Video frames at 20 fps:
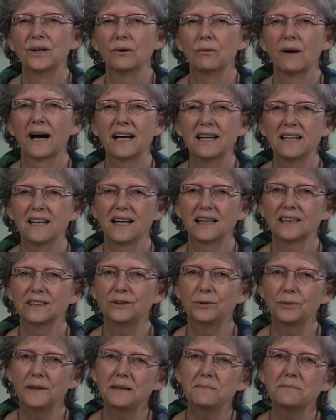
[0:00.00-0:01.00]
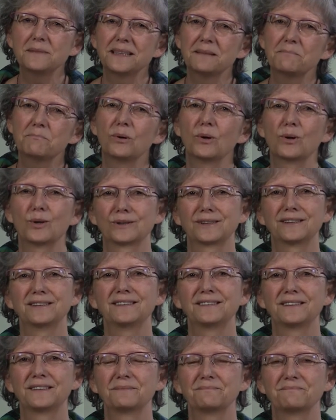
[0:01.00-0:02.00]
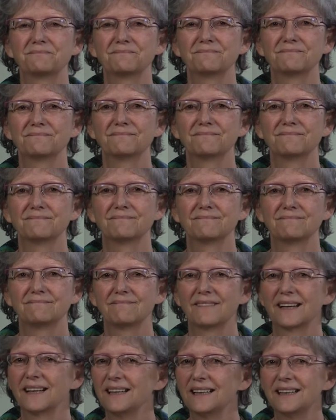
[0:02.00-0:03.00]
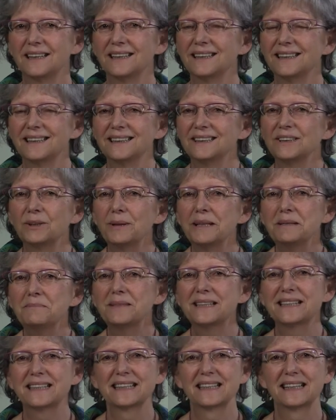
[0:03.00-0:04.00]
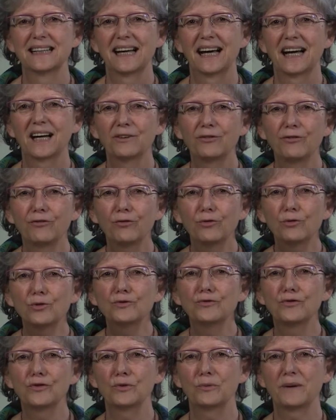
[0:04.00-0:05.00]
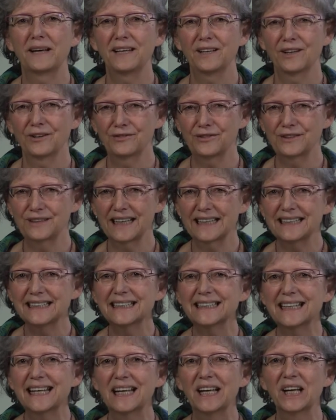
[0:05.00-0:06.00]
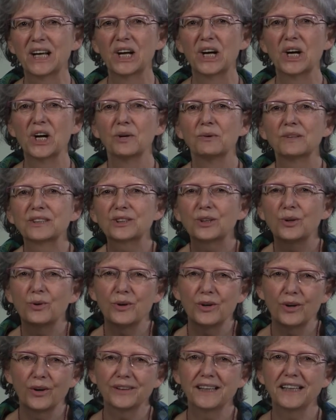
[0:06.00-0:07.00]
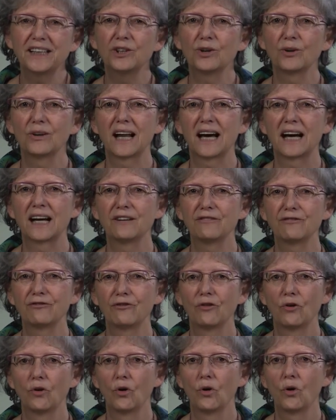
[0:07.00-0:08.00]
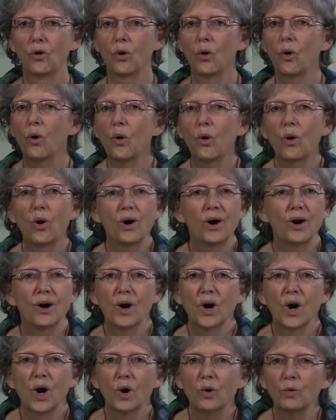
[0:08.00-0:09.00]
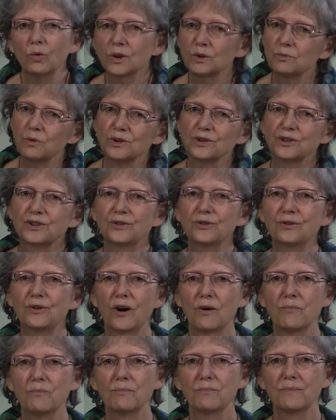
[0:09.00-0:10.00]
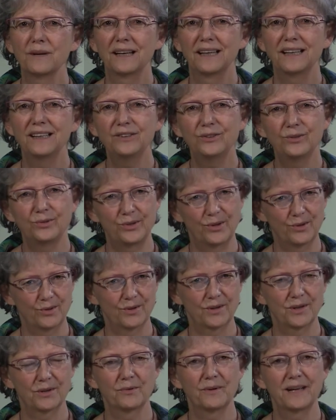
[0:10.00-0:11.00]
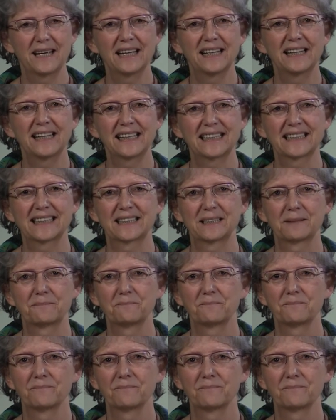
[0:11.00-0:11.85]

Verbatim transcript: Why are dreams important? Dreams are fruitful way of sensing what's going on in your life or what wants to come into your awareness.